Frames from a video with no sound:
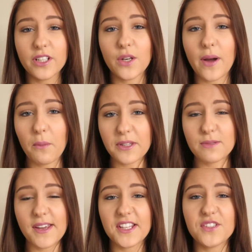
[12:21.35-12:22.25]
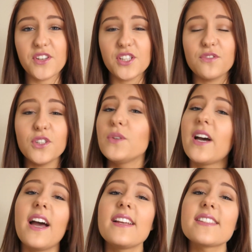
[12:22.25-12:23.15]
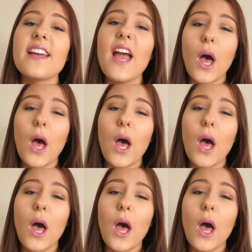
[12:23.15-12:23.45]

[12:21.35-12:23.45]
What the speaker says: You know, I want to make these videos for you guys.